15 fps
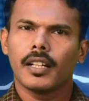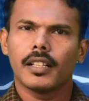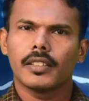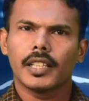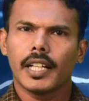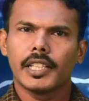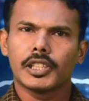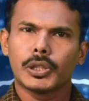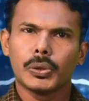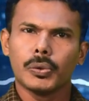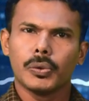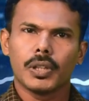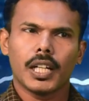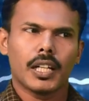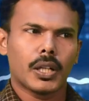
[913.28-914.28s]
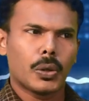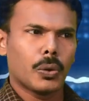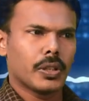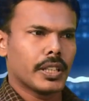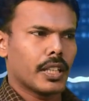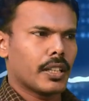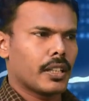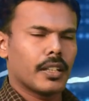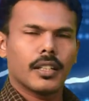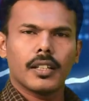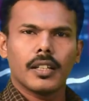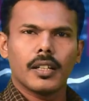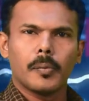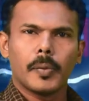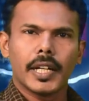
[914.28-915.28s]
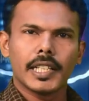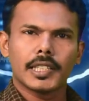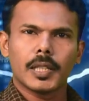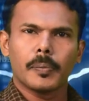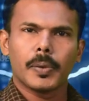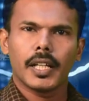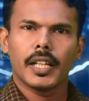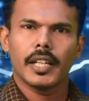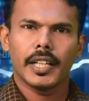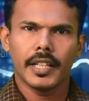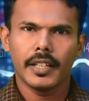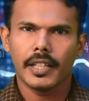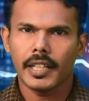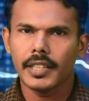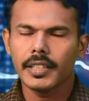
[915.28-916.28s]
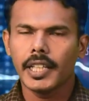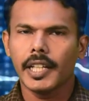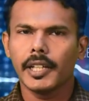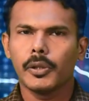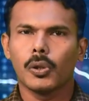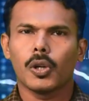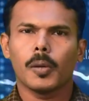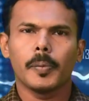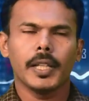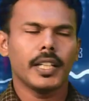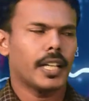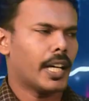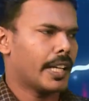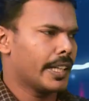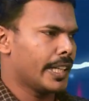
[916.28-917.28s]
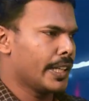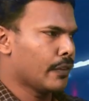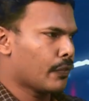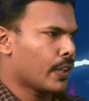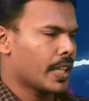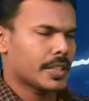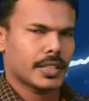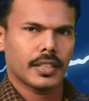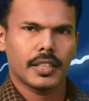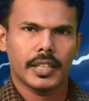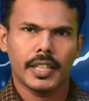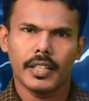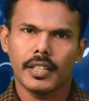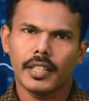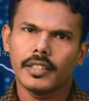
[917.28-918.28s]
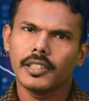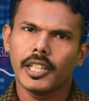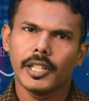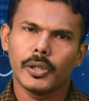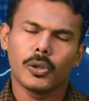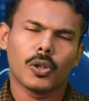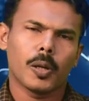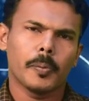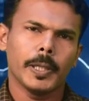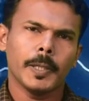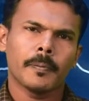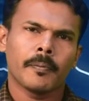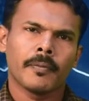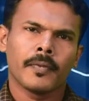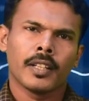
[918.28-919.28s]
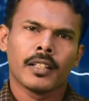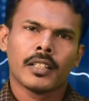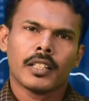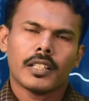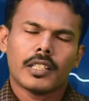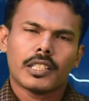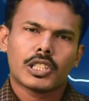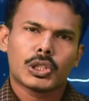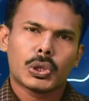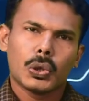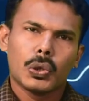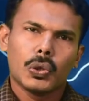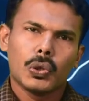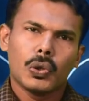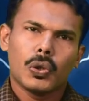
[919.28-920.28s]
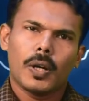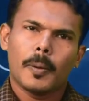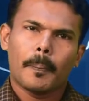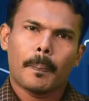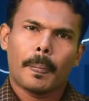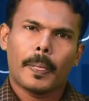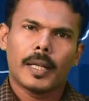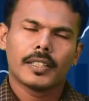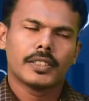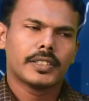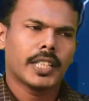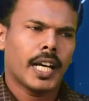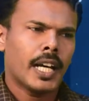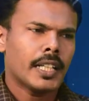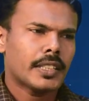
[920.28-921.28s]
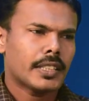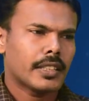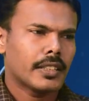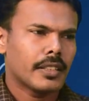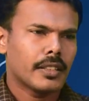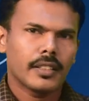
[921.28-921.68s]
that is to control the money supply in Indian economy and inflation in Indian economy. So that